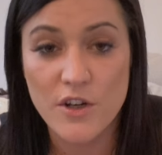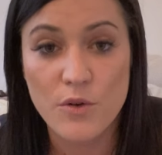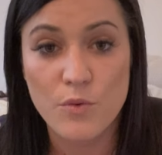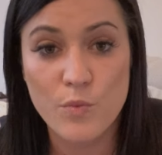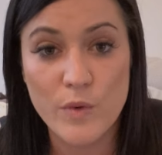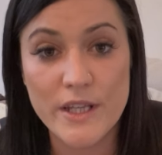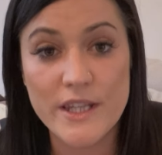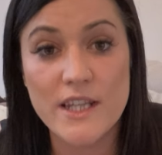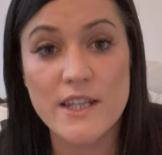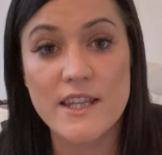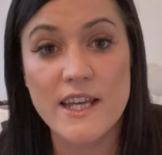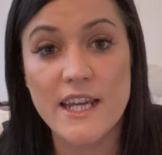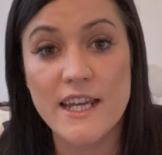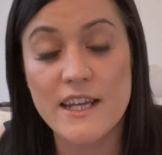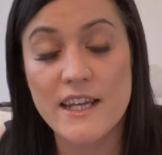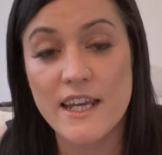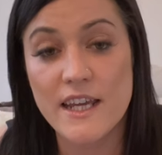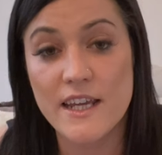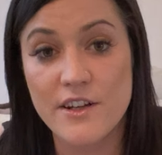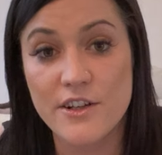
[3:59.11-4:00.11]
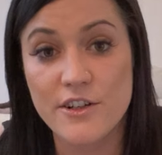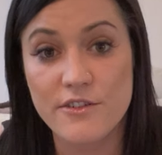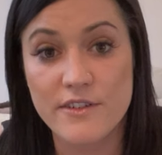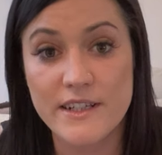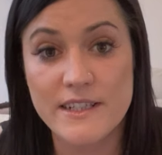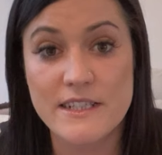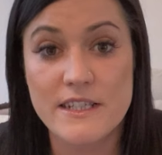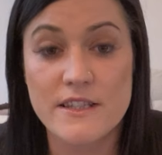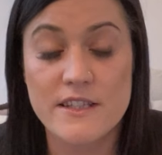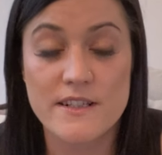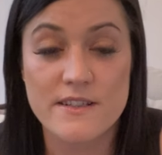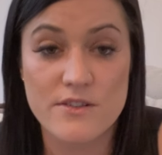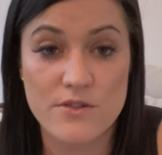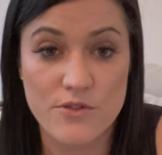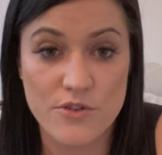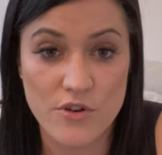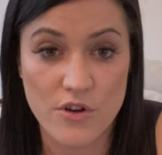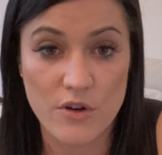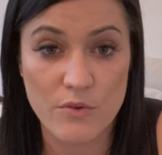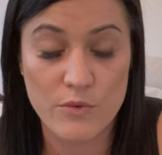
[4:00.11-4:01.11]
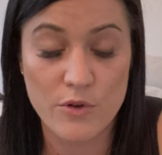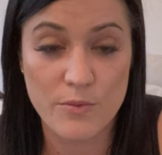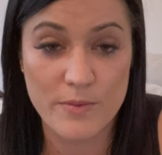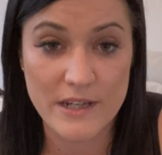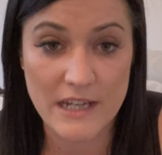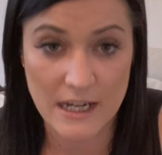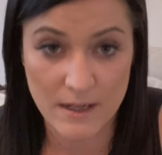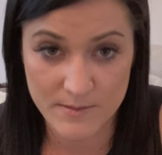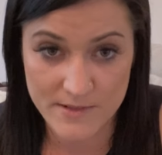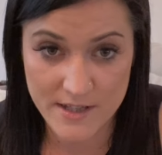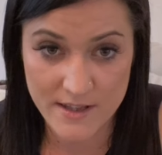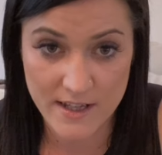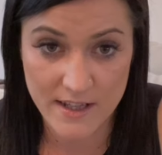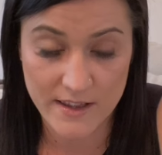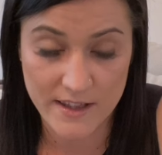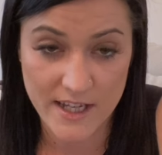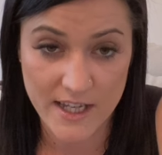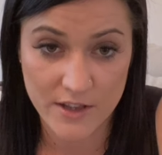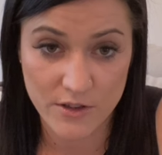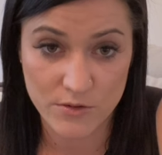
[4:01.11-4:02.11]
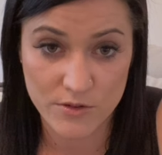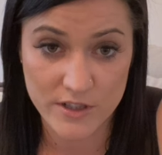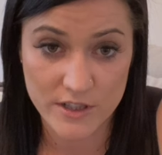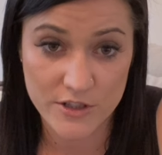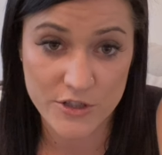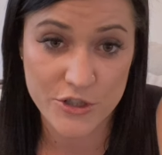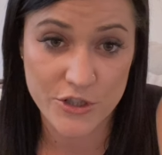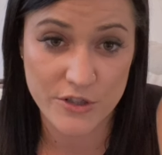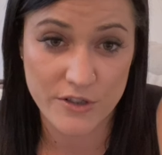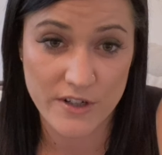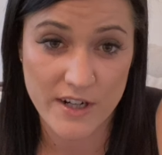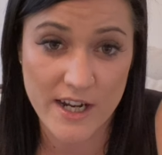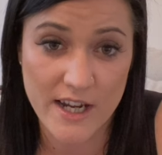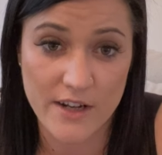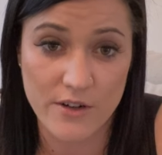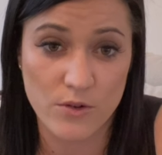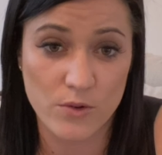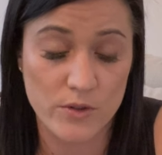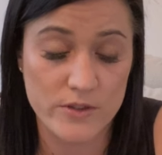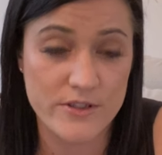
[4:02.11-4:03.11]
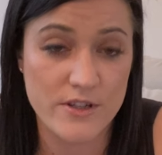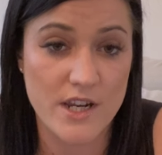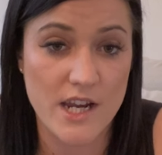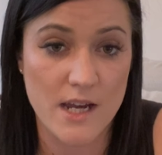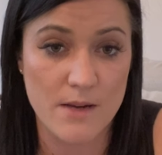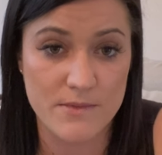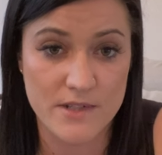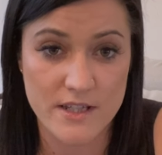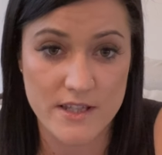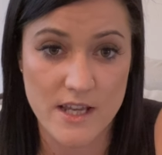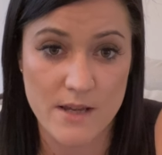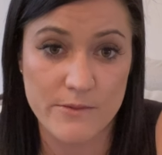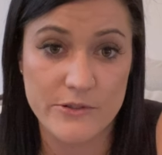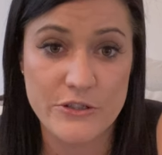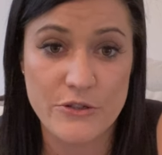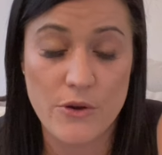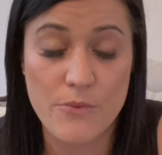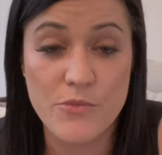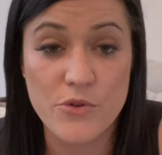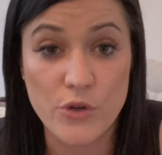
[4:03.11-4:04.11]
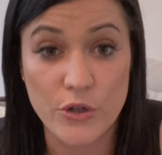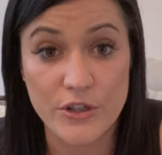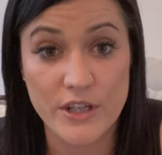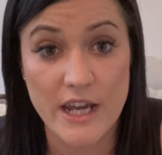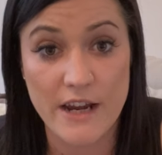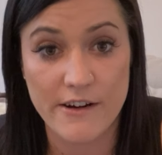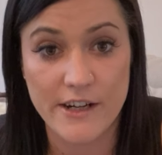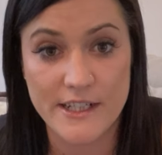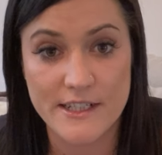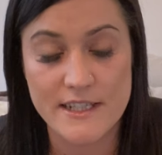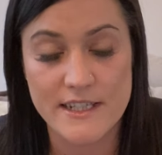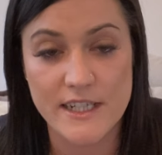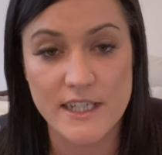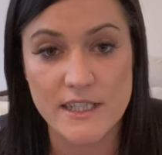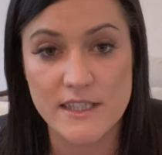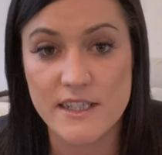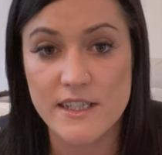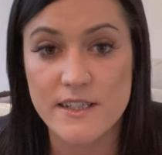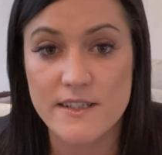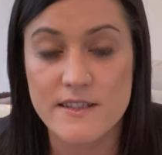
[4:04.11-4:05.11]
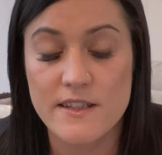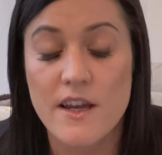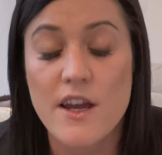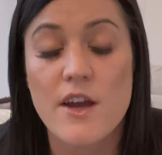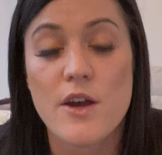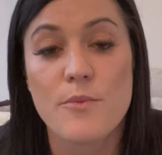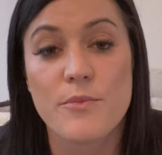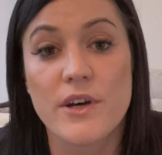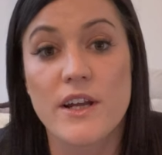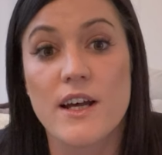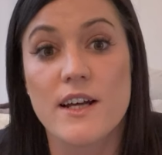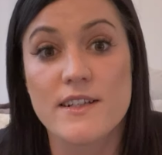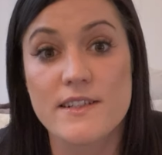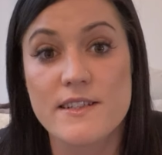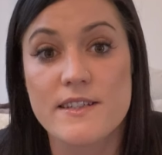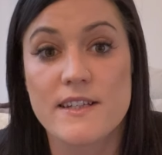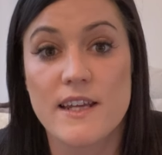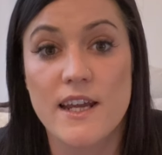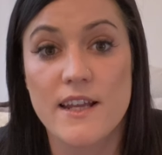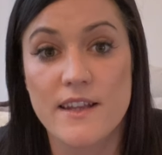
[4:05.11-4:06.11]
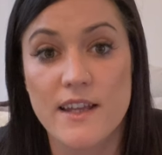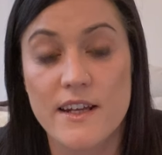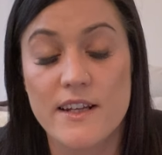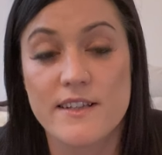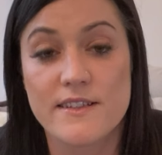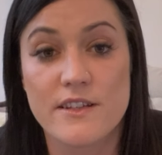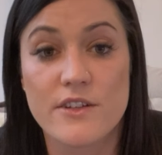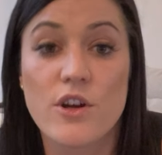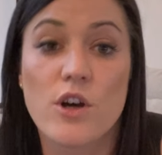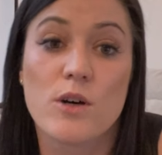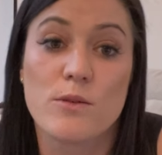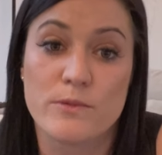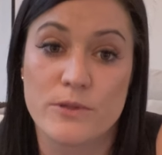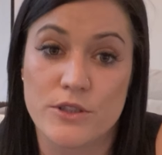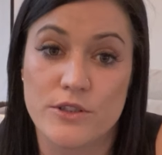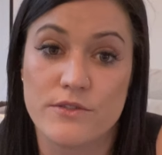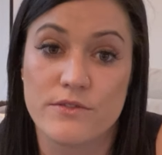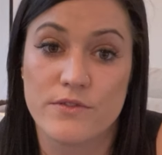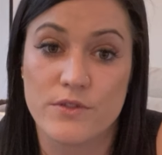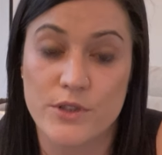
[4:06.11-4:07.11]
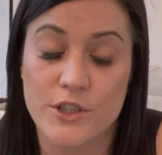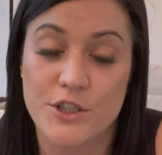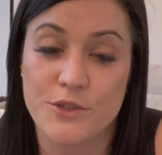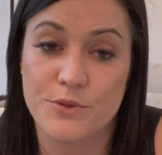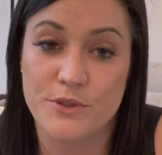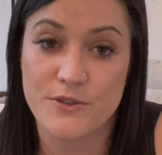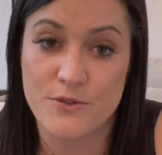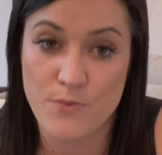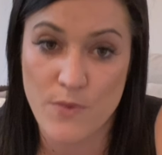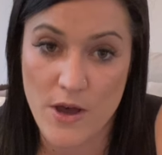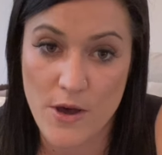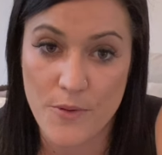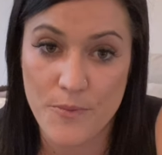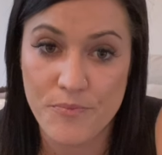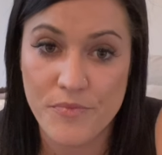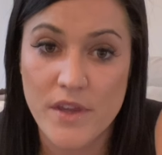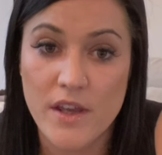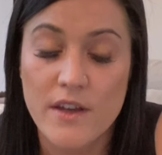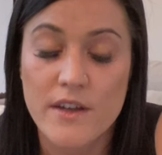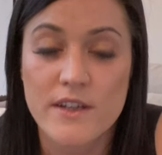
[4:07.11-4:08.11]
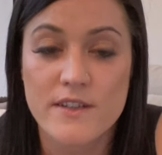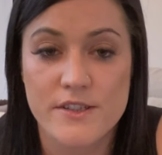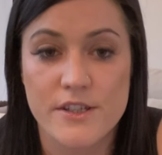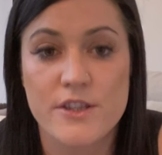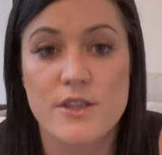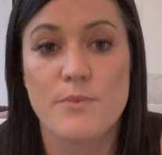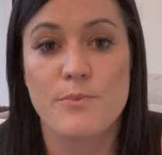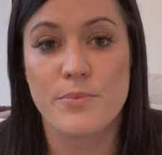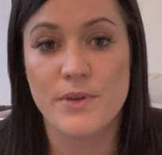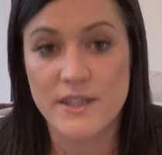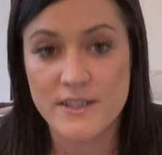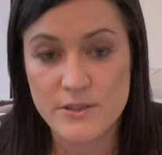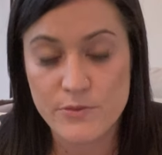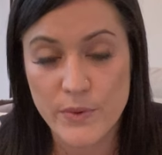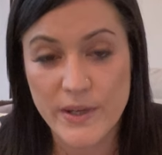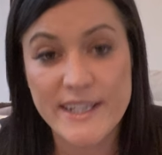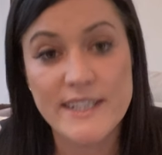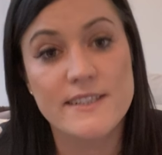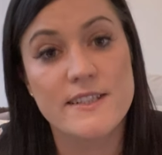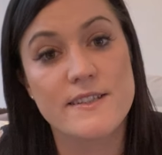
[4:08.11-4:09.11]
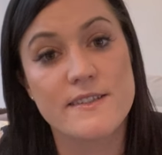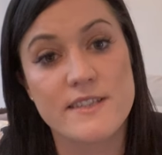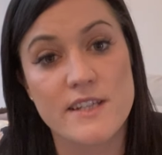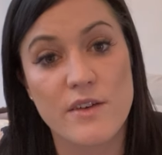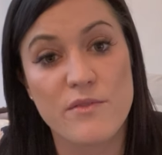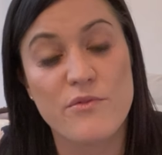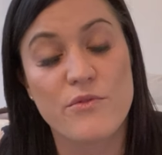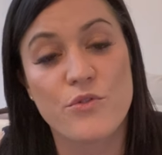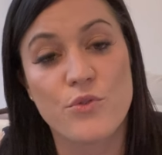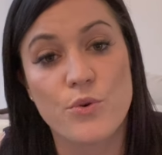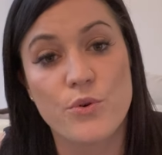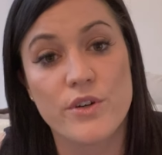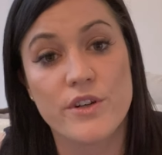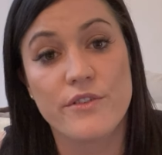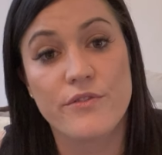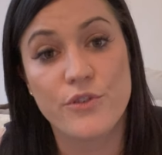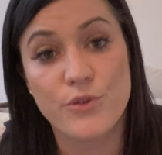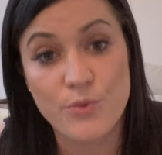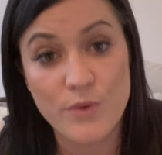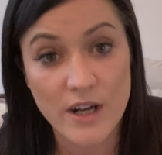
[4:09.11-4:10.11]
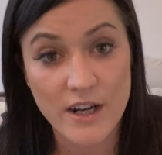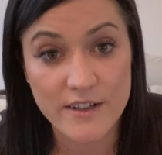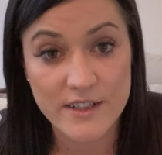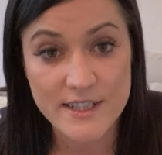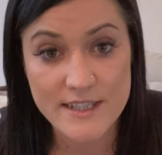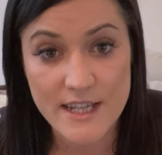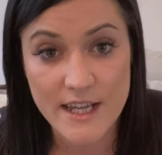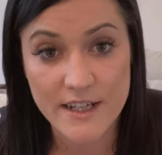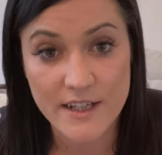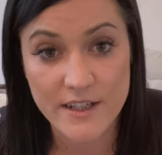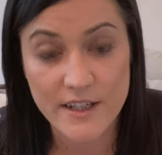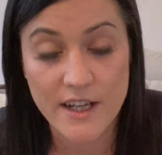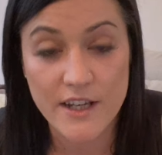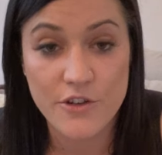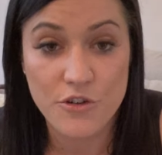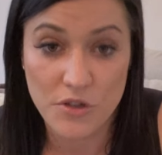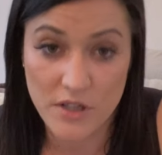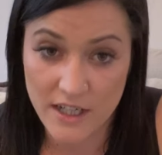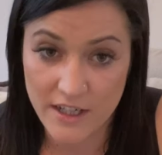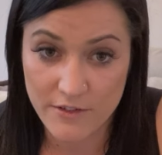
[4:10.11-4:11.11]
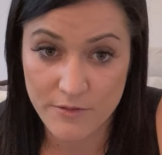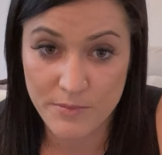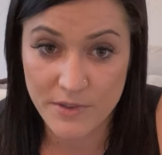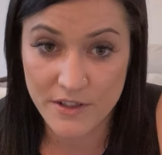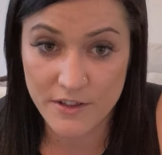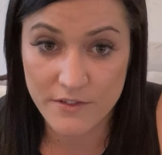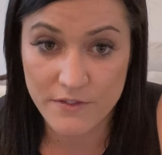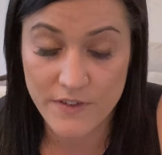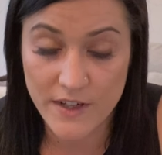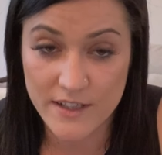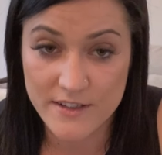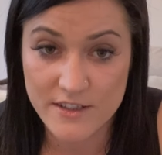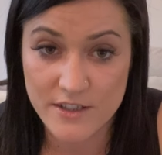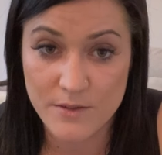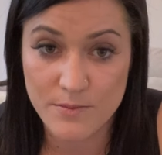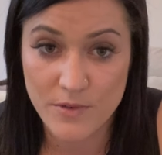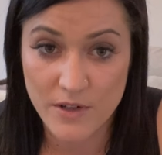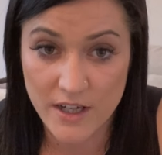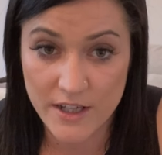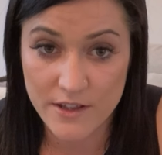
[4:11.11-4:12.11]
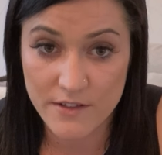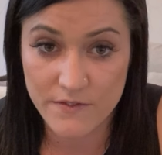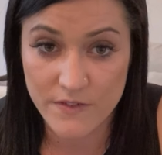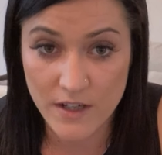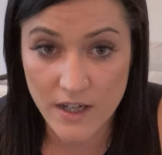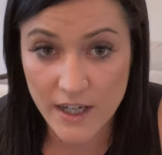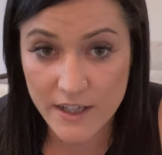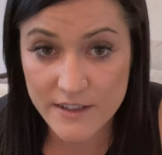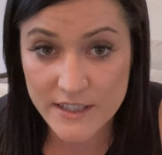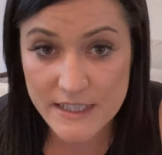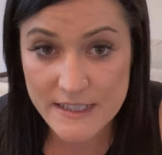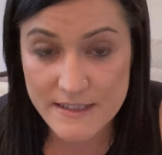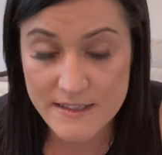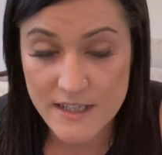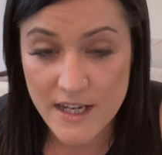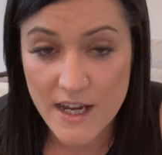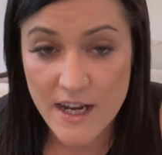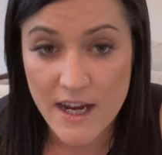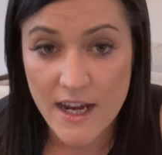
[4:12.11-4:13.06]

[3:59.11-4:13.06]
Whether they agree to this or not will be up to their landlord insurer and also up to them. So I'm not guaranteeing this, but understand that is an option for you as well. So the best way to step forward if you are a tenant and you have been affected by the virus